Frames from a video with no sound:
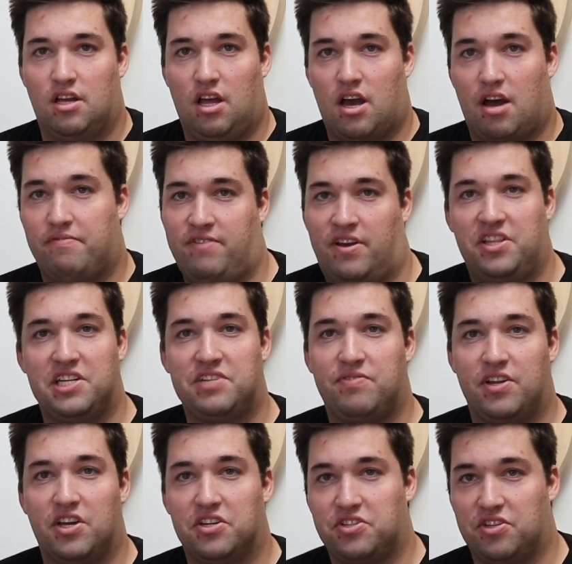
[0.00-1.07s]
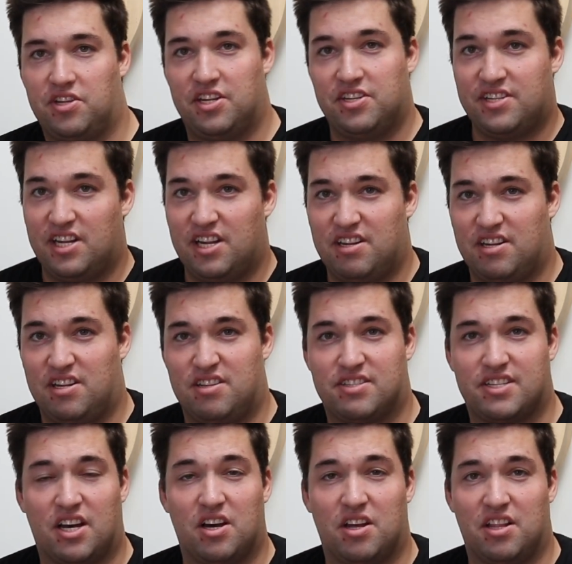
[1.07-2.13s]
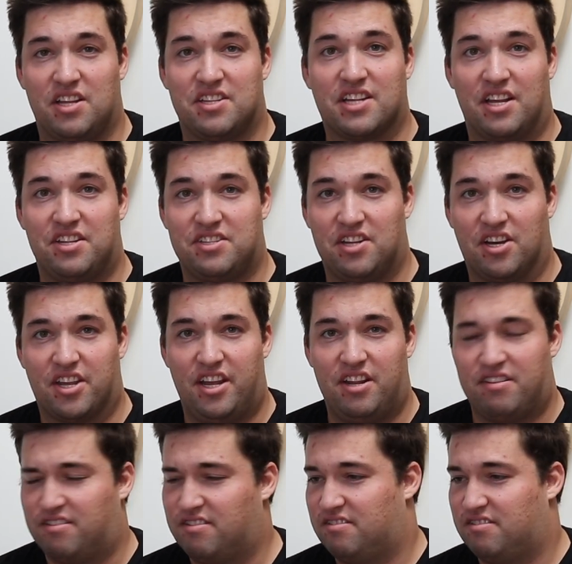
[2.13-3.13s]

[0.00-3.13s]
I found these videos on the internet and let's get stuck in.